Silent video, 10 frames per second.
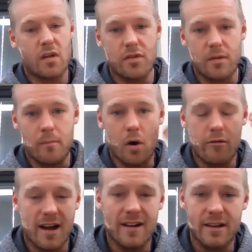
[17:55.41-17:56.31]
the more
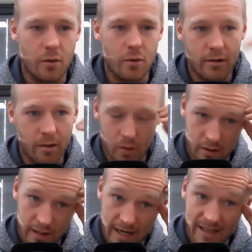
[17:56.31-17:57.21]
ardent you are and the more
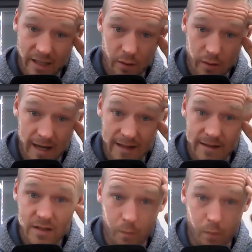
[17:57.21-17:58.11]
likely you are
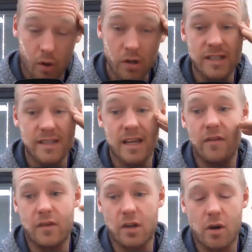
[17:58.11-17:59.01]
to push
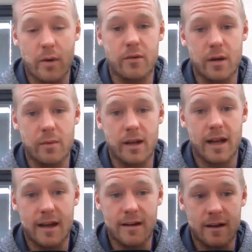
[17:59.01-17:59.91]
yourself and go incredibly
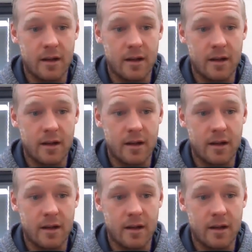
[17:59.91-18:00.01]
hard,